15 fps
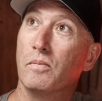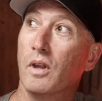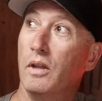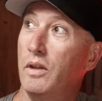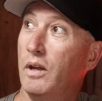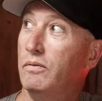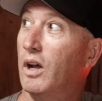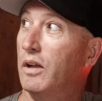
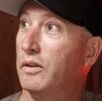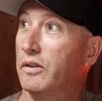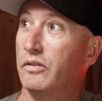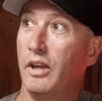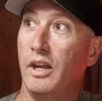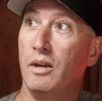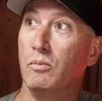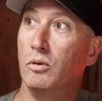they've done the
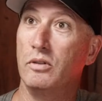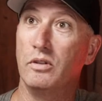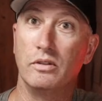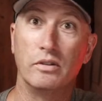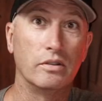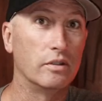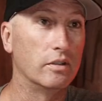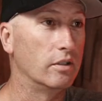same, which
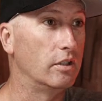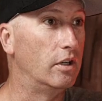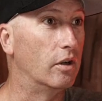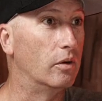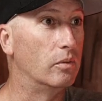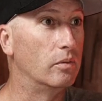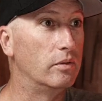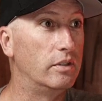is,
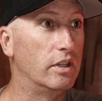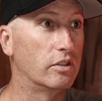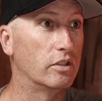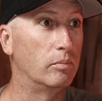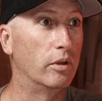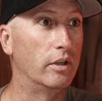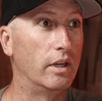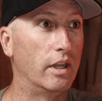
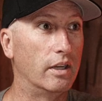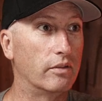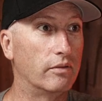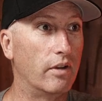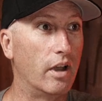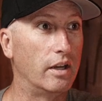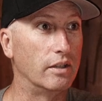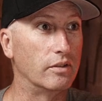discipline at its
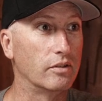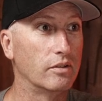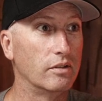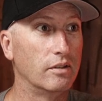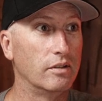finest.